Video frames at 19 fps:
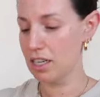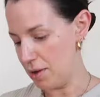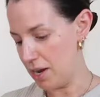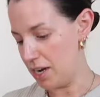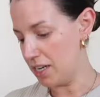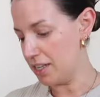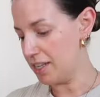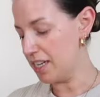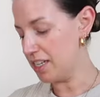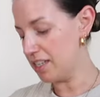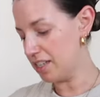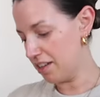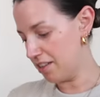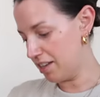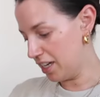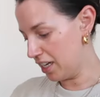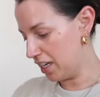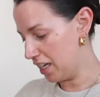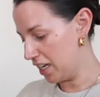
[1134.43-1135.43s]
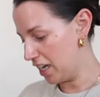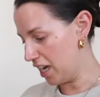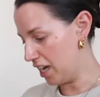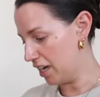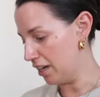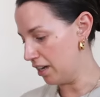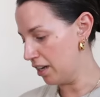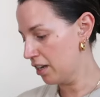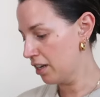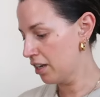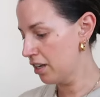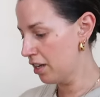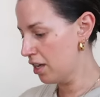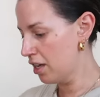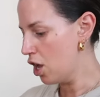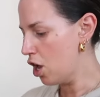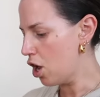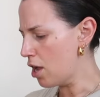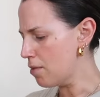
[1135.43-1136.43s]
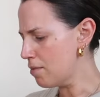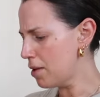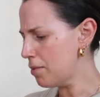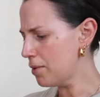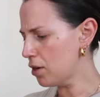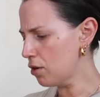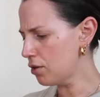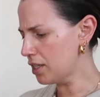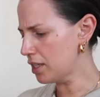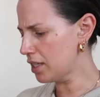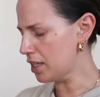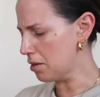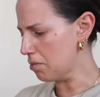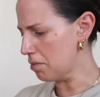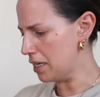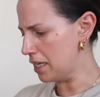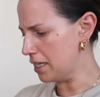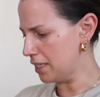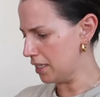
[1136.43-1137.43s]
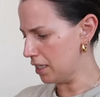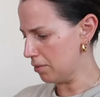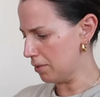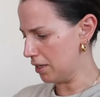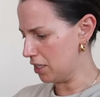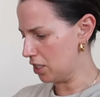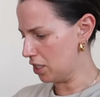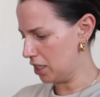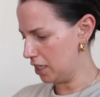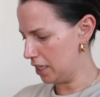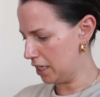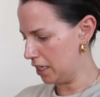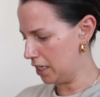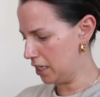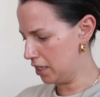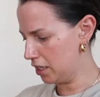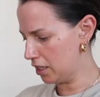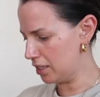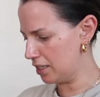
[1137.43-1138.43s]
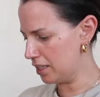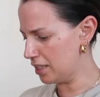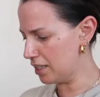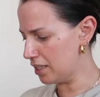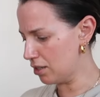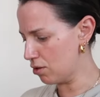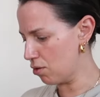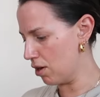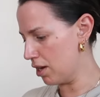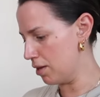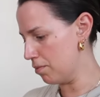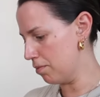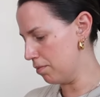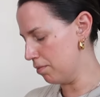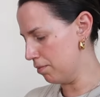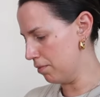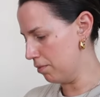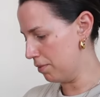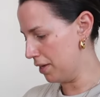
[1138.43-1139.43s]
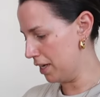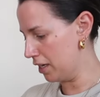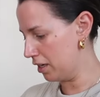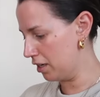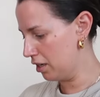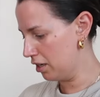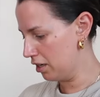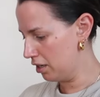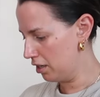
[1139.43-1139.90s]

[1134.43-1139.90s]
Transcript: And this, I think again, I maybe got this in a medium actually, because this is quite big.